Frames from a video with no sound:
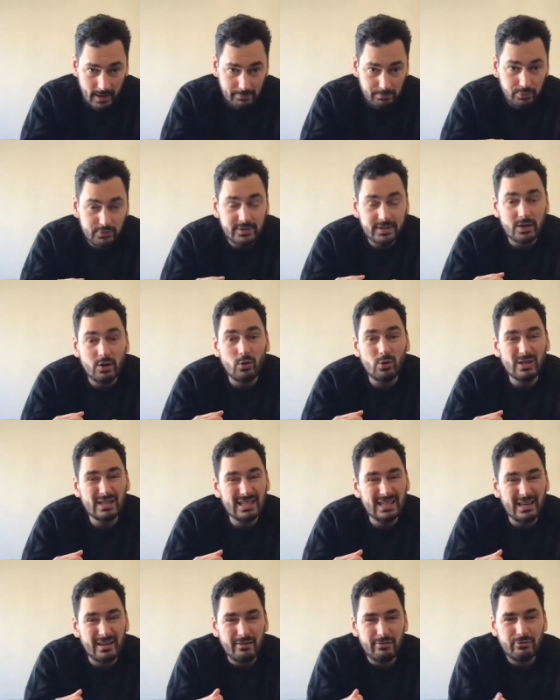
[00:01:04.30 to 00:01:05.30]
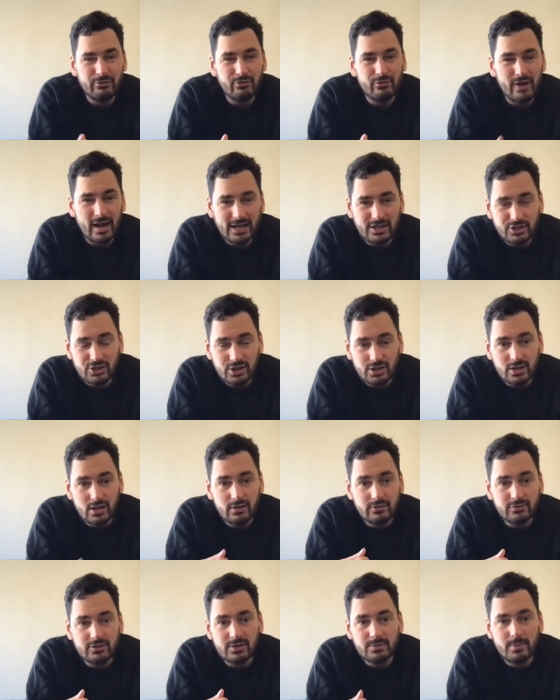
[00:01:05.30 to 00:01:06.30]
putting only a fraction
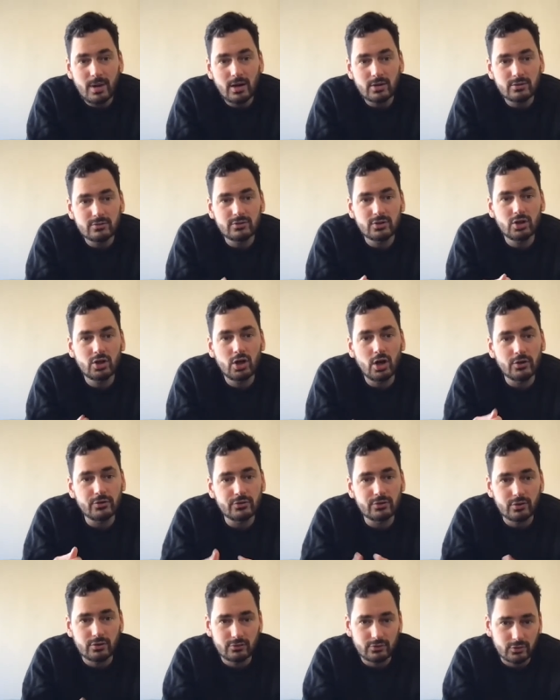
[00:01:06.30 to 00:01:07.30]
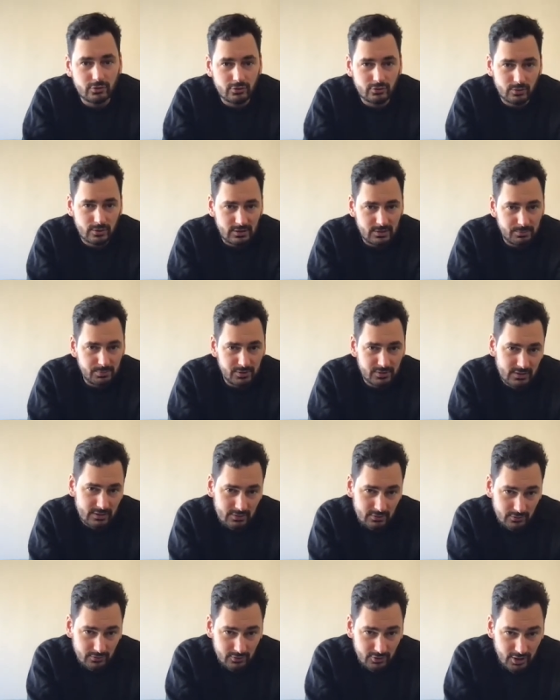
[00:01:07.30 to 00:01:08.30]
of the amount of the cost of those
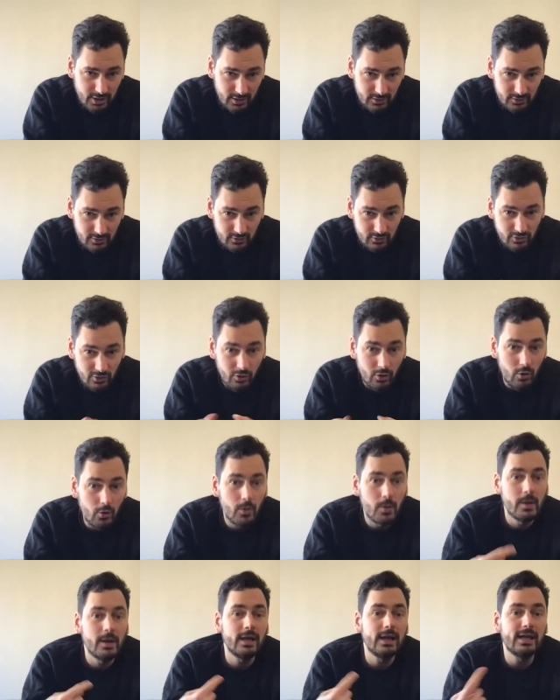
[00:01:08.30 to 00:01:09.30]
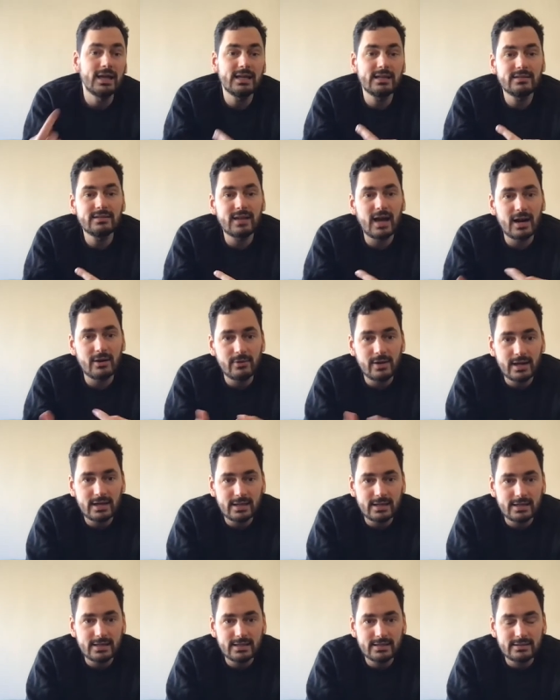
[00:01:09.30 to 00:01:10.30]
20% of shares. So
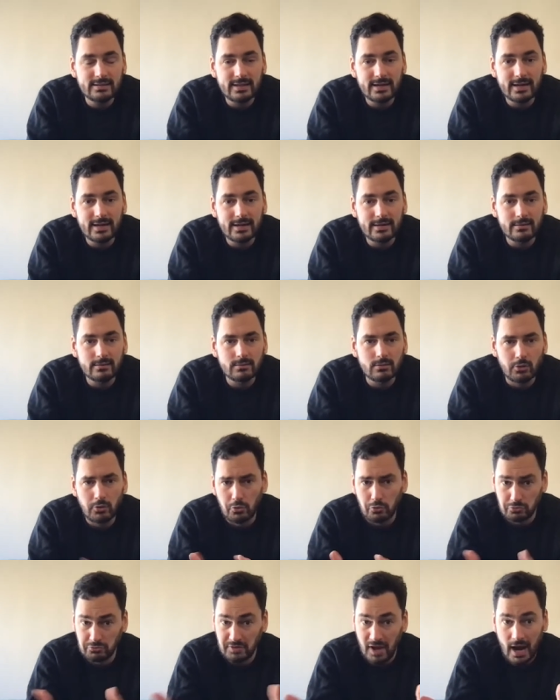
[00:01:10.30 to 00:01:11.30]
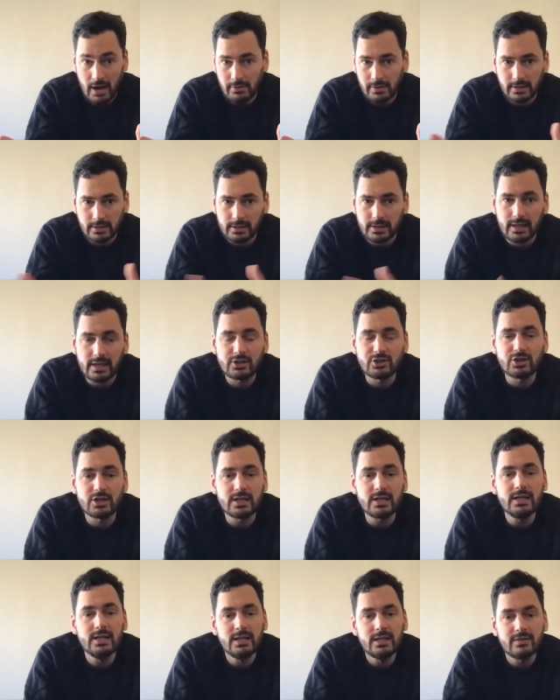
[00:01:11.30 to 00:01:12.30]
indirectly, directly
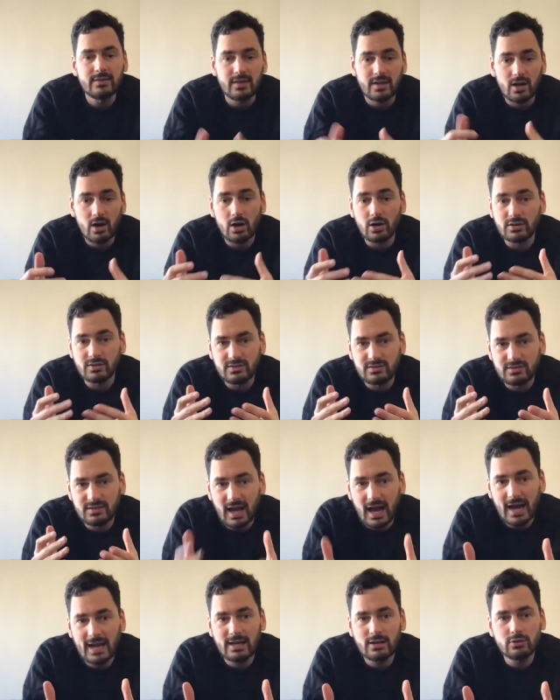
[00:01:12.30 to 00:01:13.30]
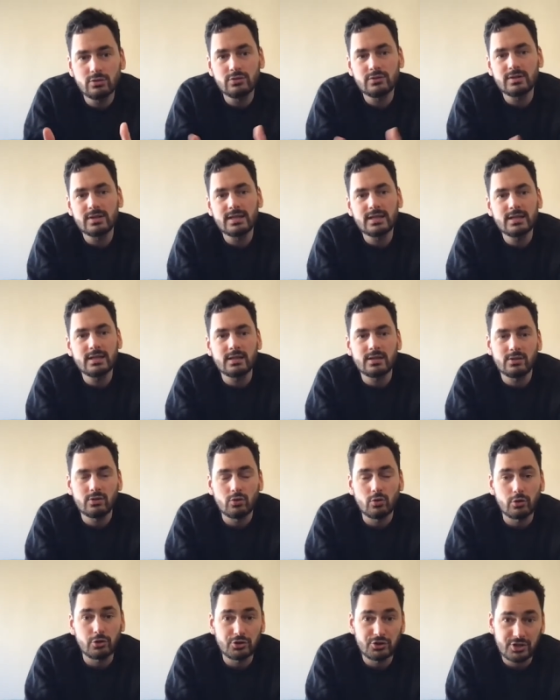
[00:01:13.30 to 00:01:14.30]
actually, they are diluting
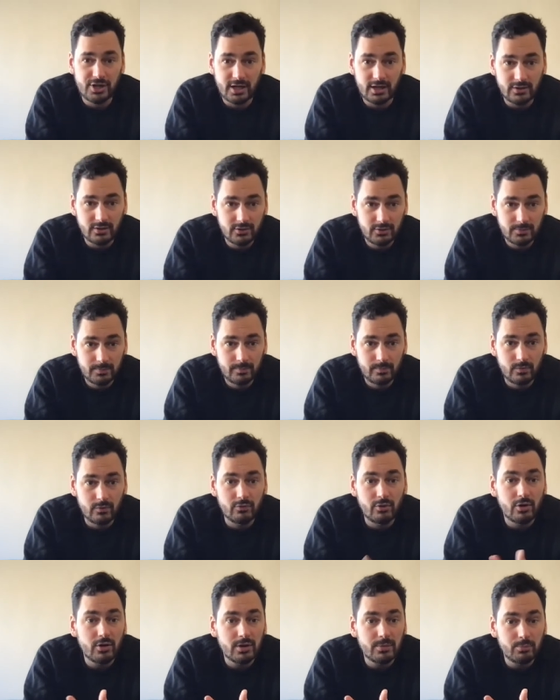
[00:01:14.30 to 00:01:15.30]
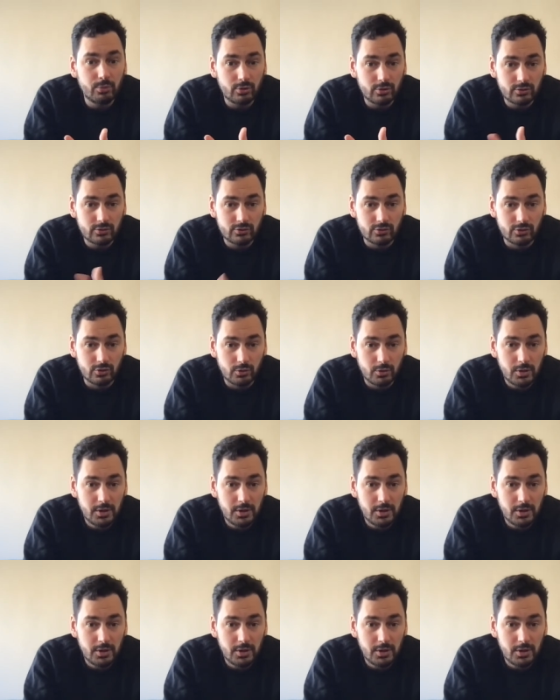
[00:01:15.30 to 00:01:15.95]
your shares. Very important to know.